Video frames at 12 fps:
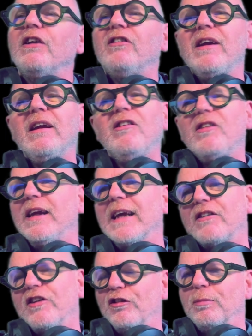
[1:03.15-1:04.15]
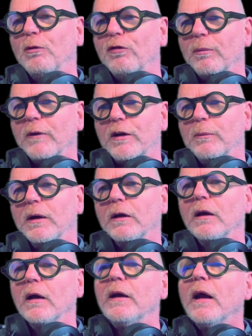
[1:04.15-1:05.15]
It's easy accessible from the
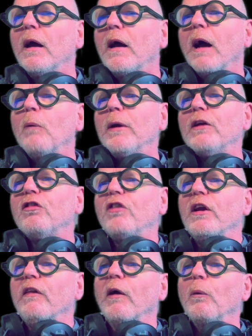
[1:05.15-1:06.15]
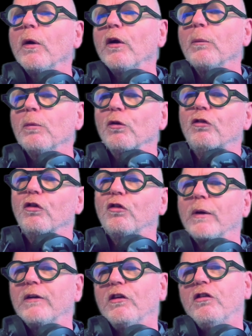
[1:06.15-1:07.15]
command line, and we can see that we're Ubuntu
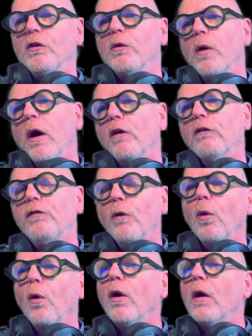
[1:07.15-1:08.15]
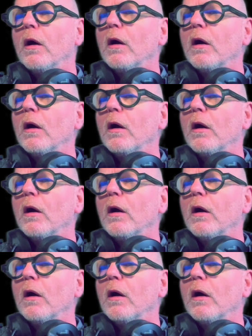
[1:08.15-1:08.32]
22.04.